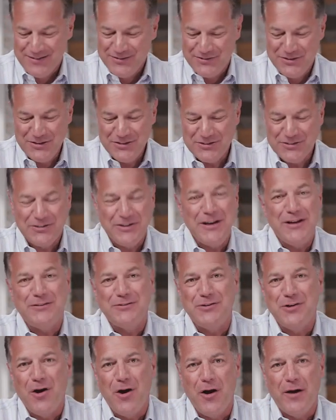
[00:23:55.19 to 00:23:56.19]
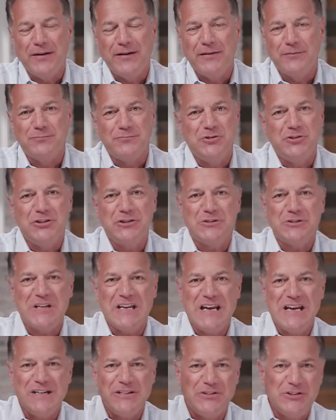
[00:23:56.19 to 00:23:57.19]
Just let God
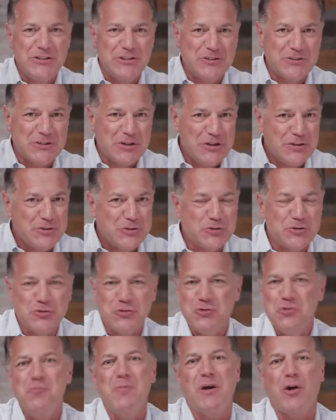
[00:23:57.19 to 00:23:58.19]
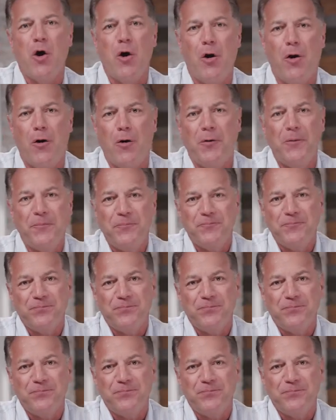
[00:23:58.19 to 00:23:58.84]
just consume it all.